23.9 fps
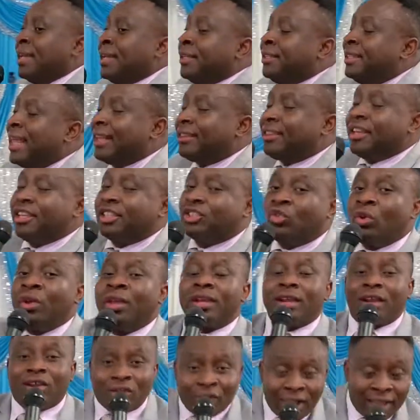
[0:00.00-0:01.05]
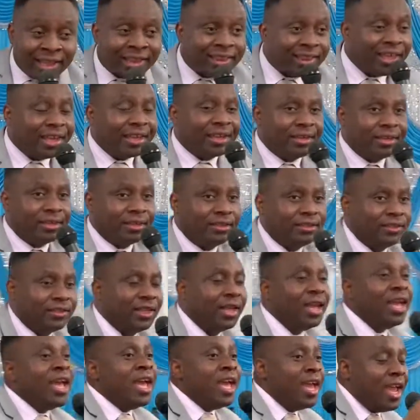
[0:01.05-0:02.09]
That he's doing great things
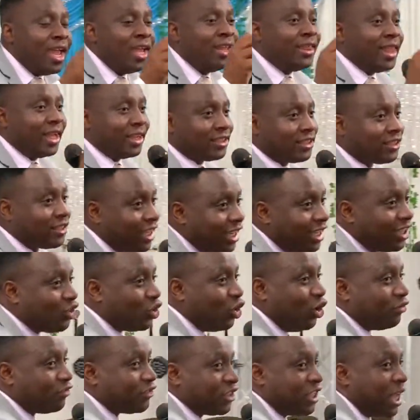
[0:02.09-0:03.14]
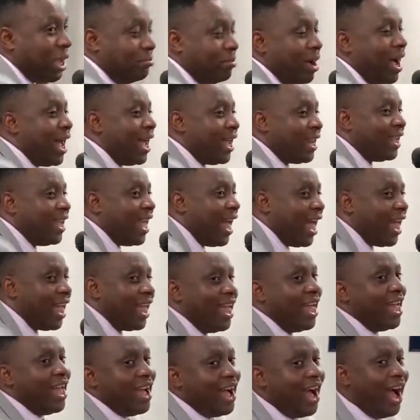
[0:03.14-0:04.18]
in the city of Samaria.
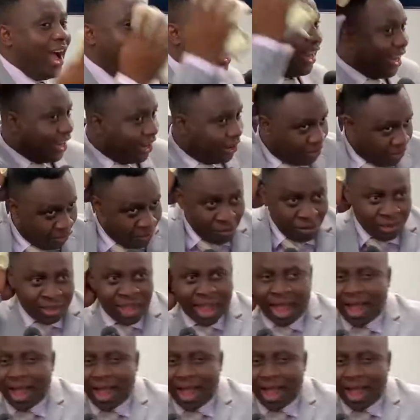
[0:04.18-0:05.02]
Hallelujah,